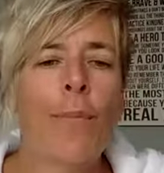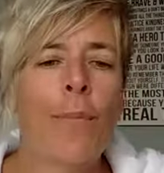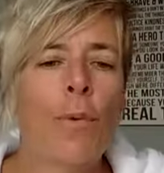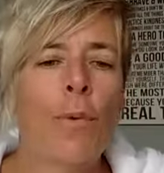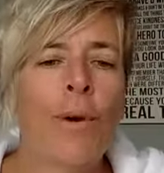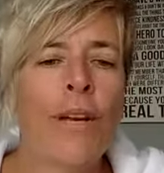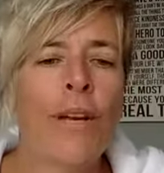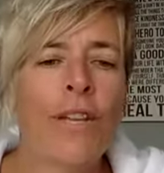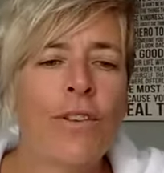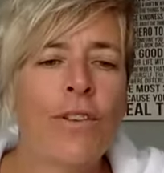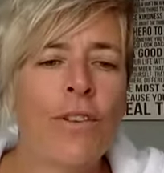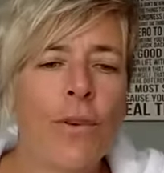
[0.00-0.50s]

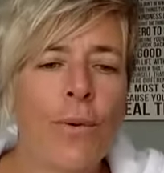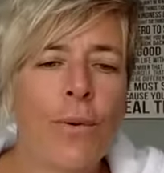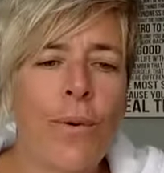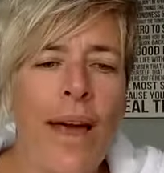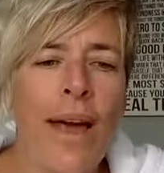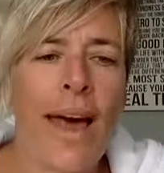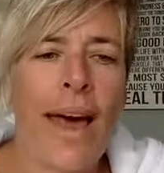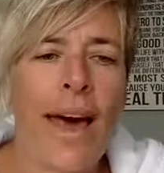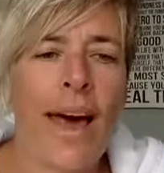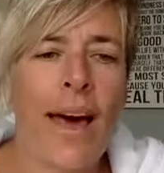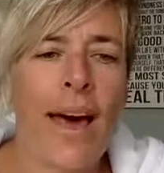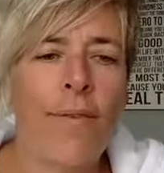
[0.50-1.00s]
We do
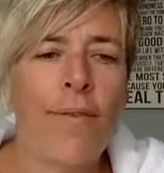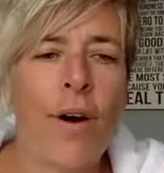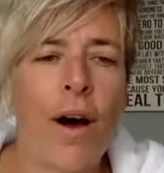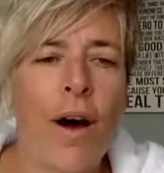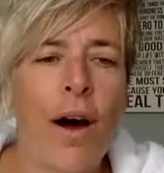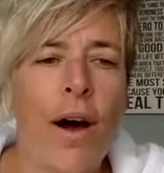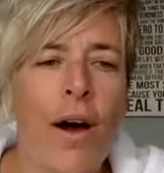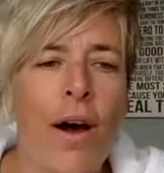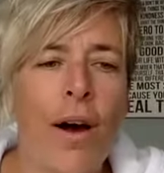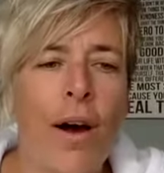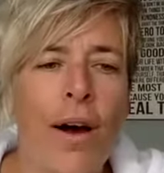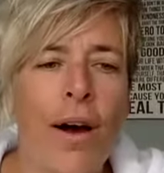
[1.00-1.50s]
have
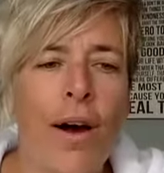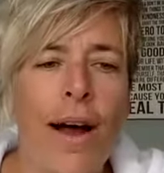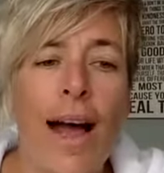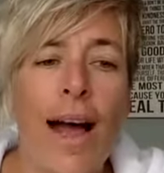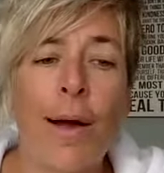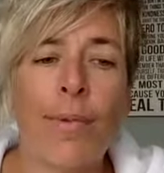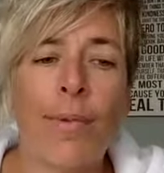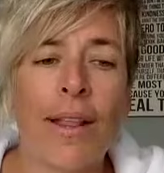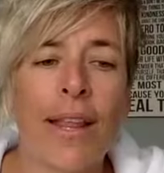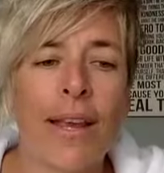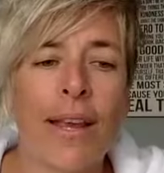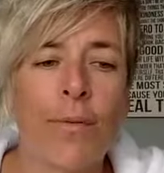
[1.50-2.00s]
I
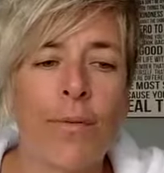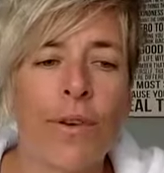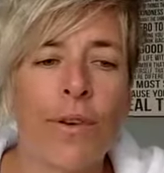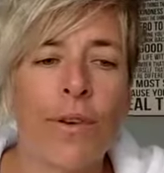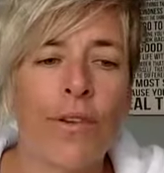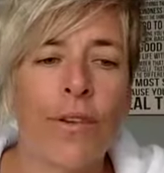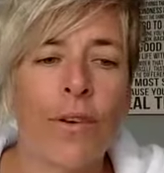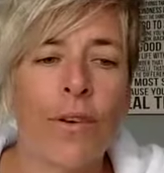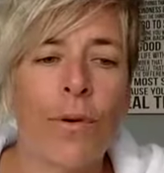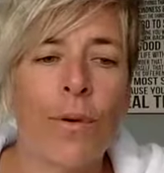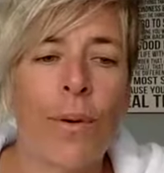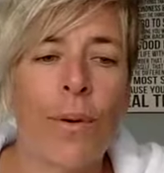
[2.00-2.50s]
believe we
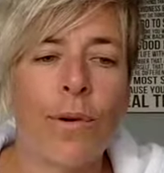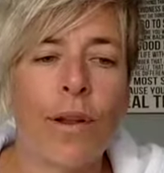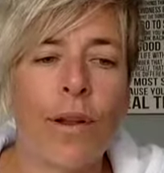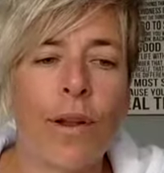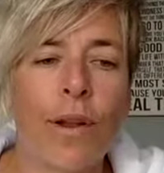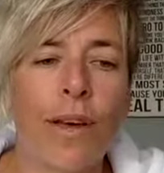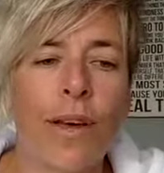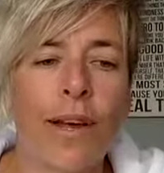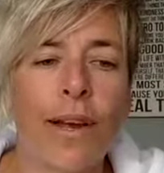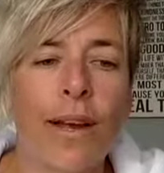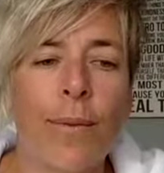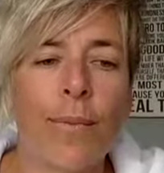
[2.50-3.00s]
do. I'm going to
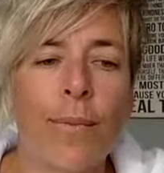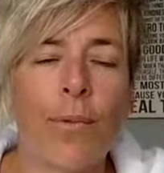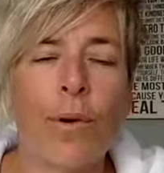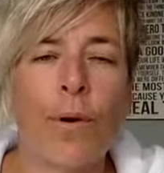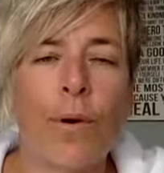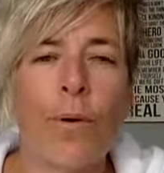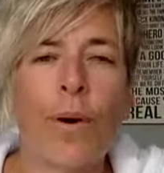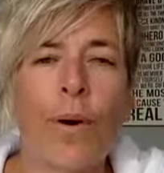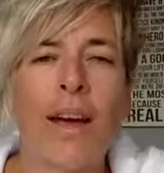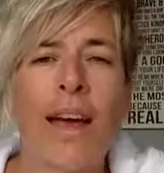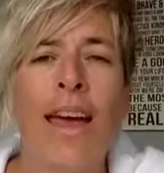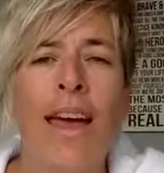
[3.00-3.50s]
look it up real
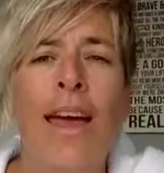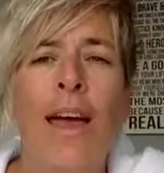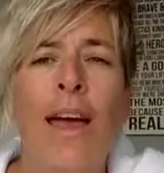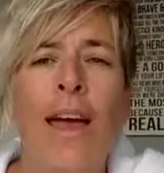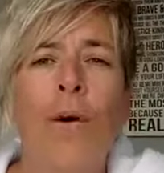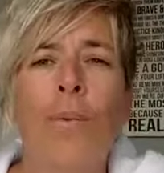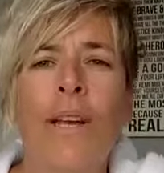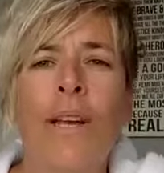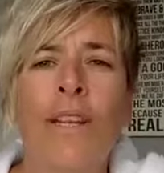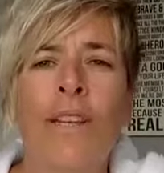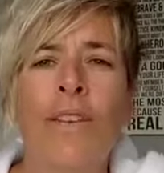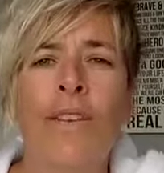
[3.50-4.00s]
quick.
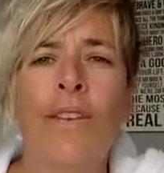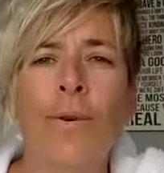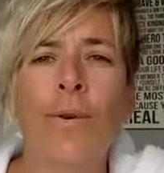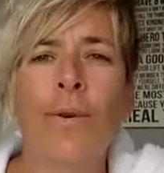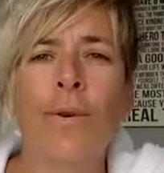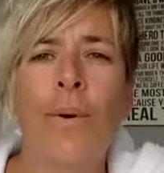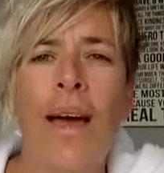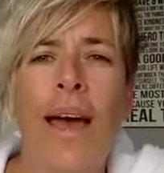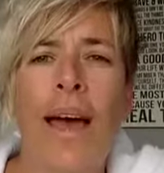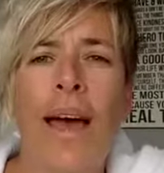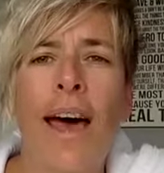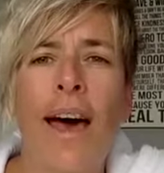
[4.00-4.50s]
We do
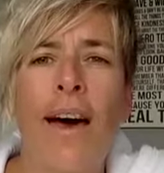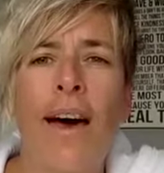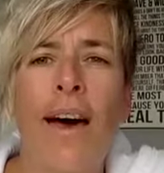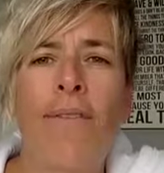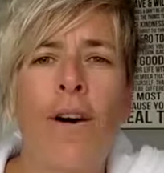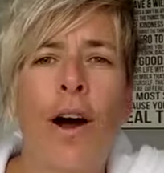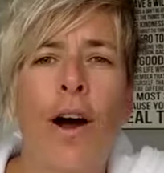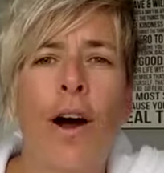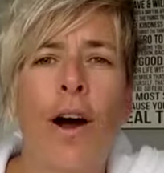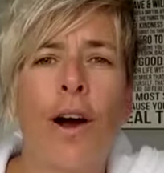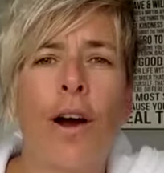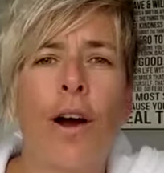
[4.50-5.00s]
have
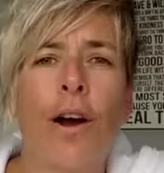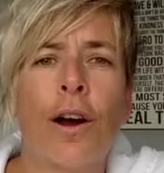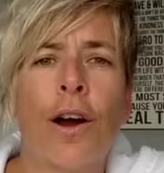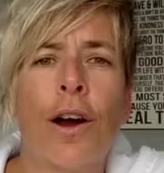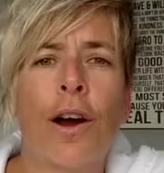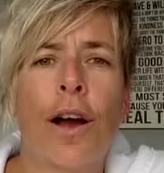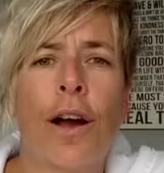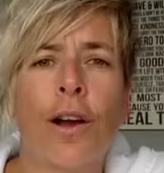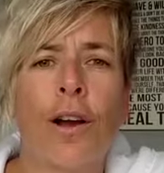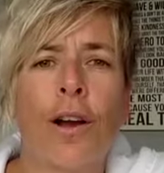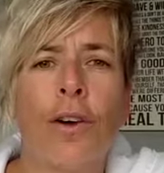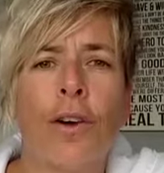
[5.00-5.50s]
our
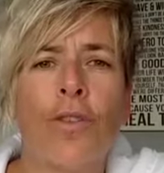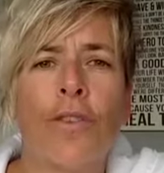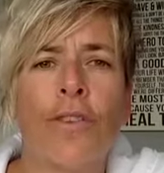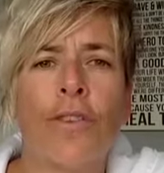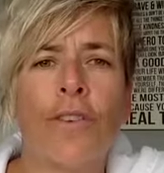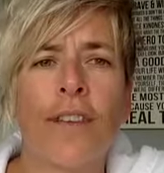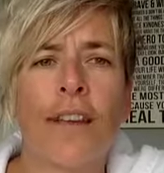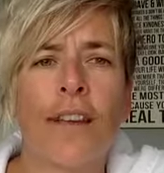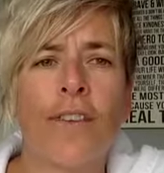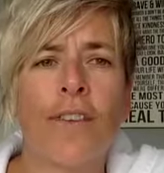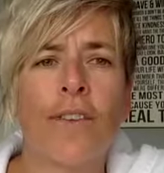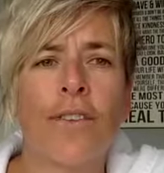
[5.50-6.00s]

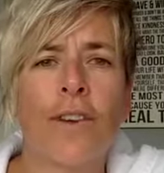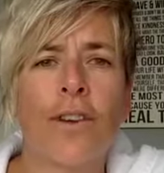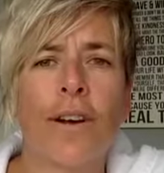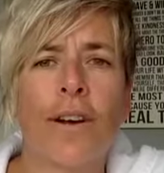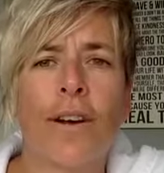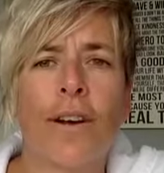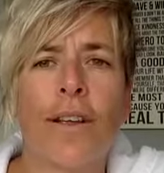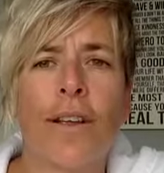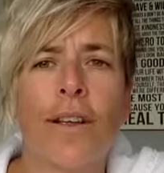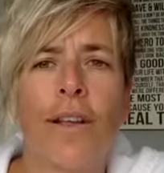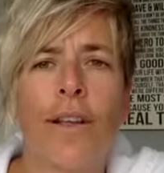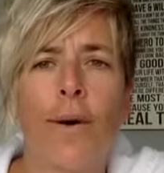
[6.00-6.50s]
Coaches
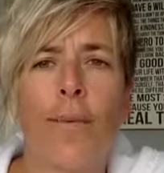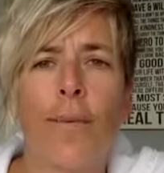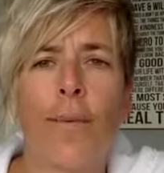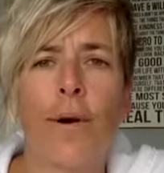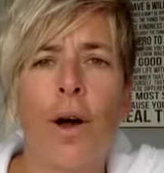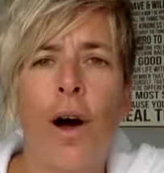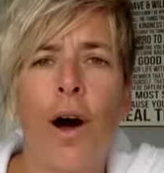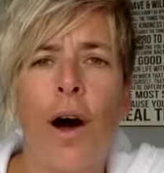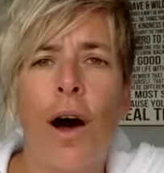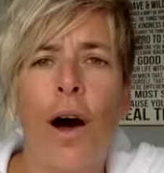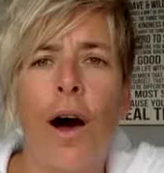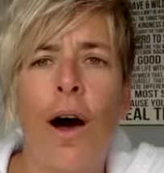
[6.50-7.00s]
KickStart
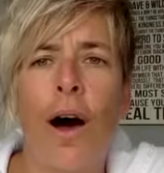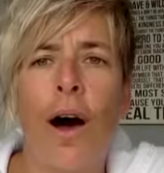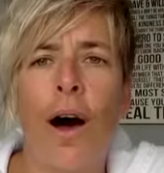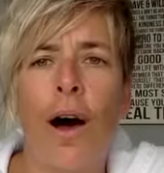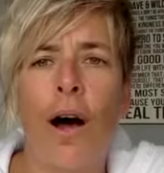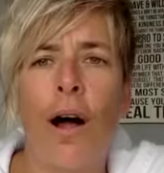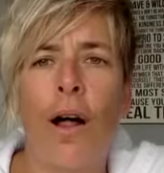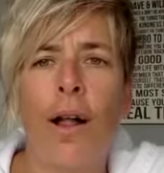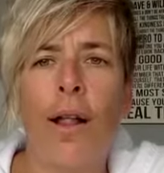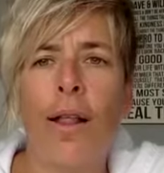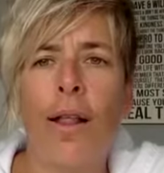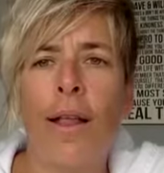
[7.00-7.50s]
Club
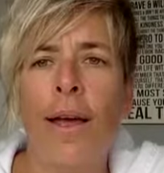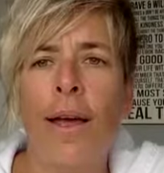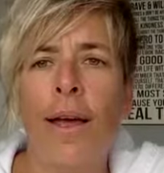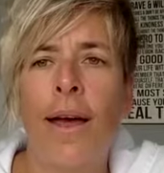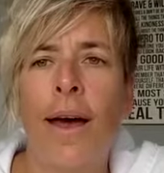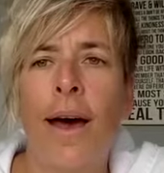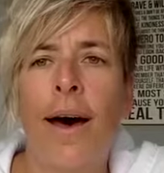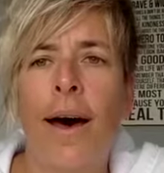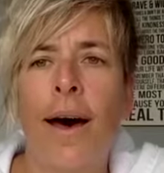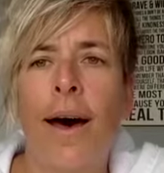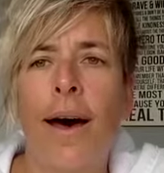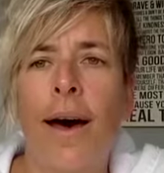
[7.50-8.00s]
Call
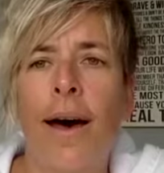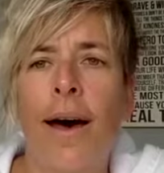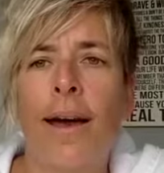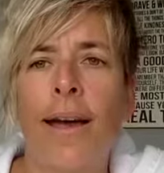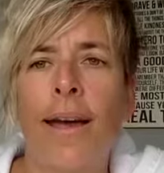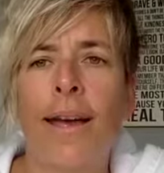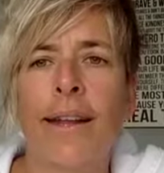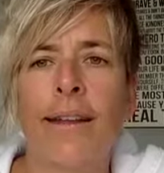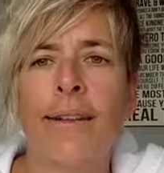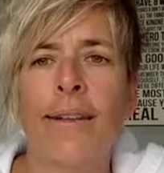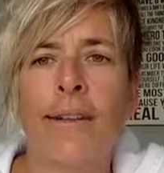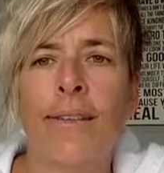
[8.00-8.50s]

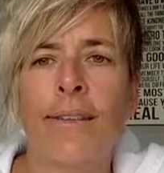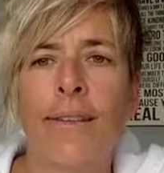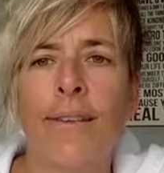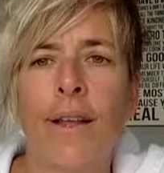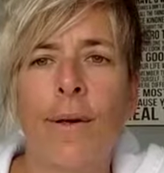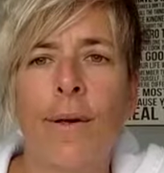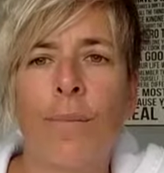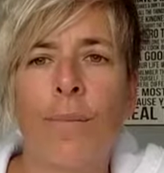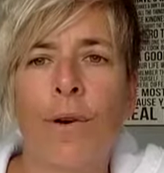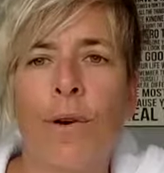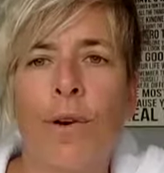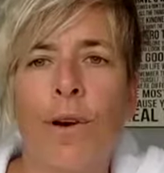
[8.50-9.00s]
in
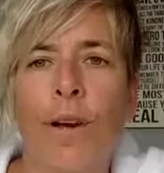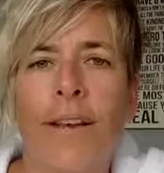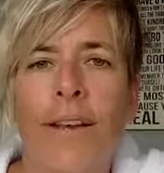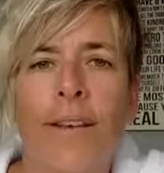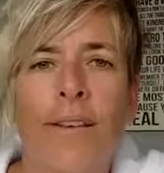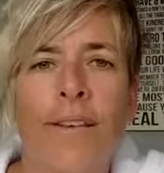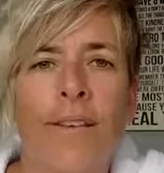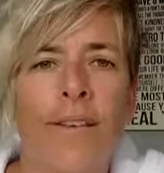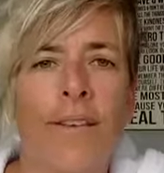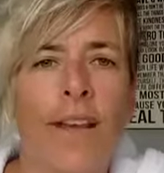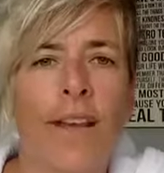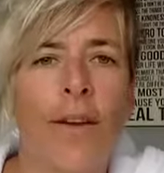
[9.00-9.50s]
December
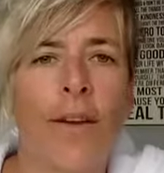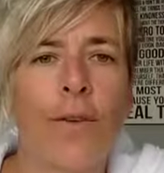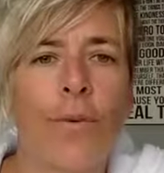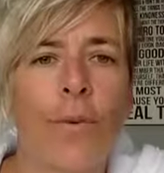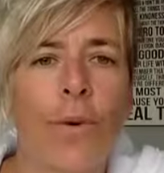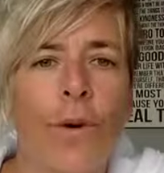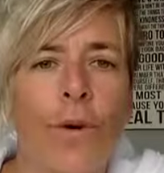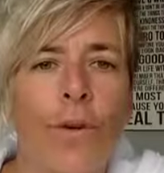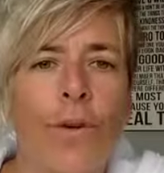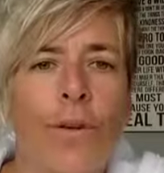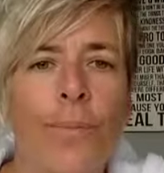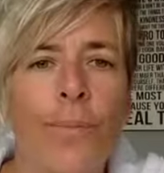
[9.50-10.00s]
is
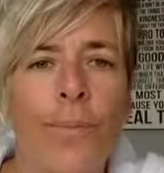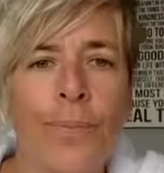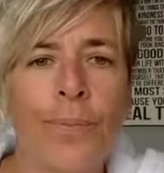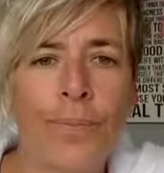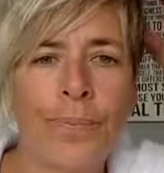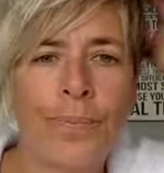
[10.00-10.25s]
scheduled